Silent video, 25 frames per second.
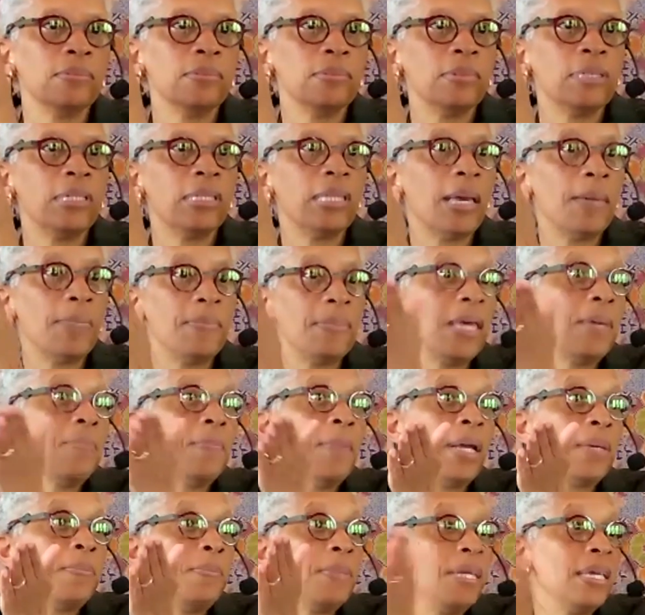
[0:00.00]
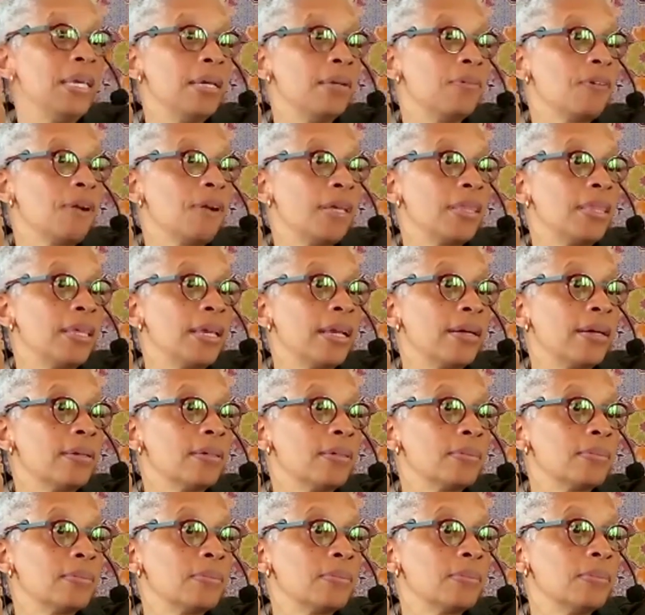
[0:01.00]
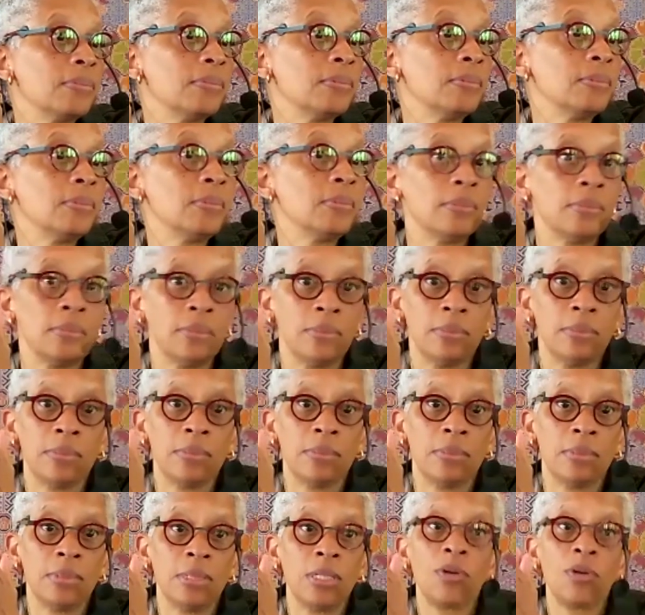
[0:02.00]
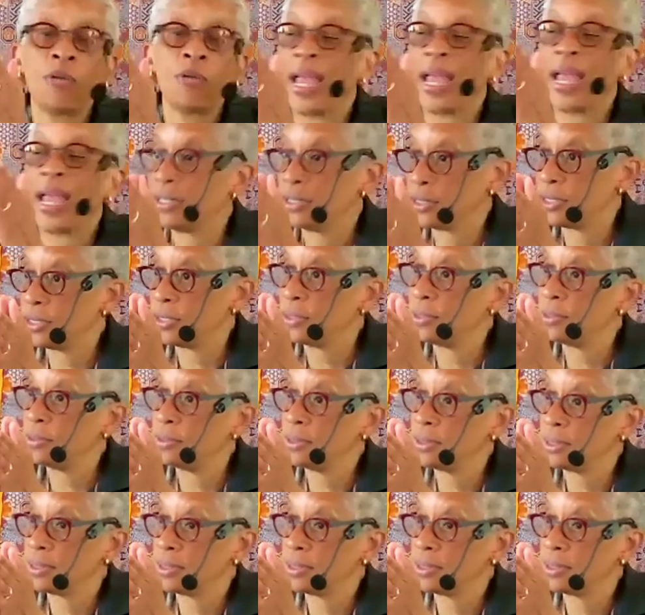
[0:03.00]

And that might be it right there. Gratitude.